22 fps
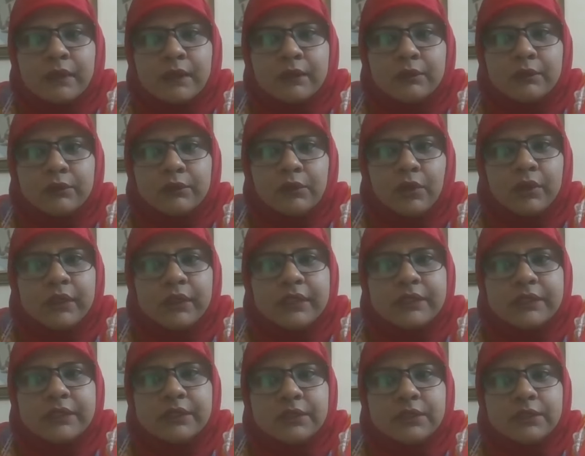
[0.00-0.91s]

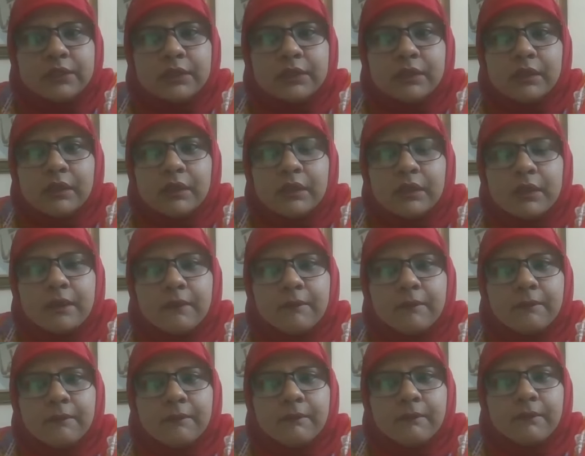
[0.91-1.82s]
Knowledge
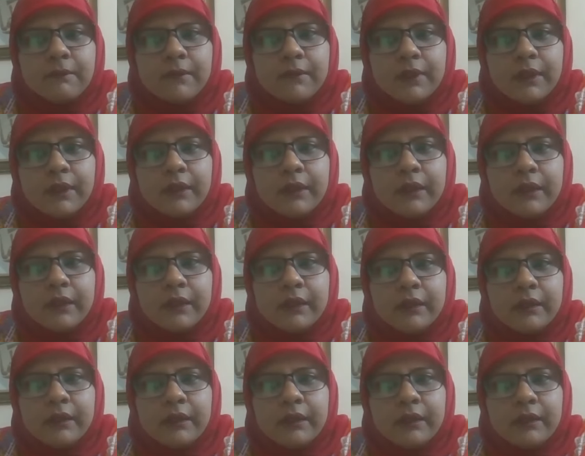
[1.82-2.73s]

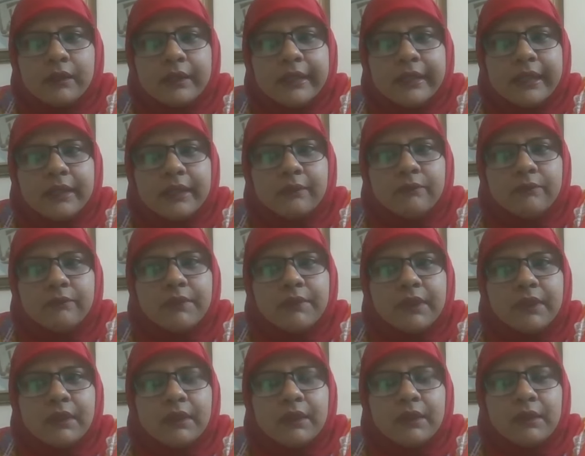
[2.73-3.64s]
can
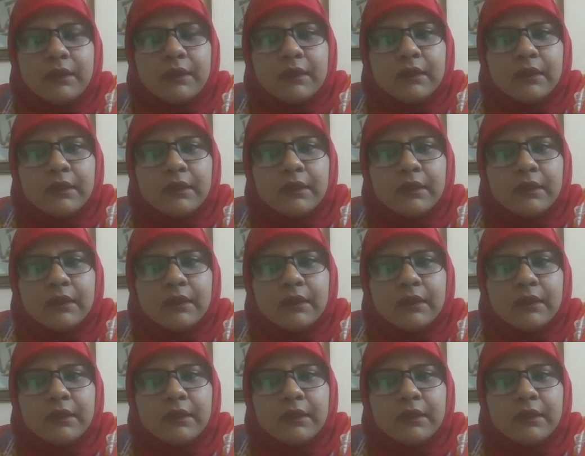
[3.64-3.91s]
be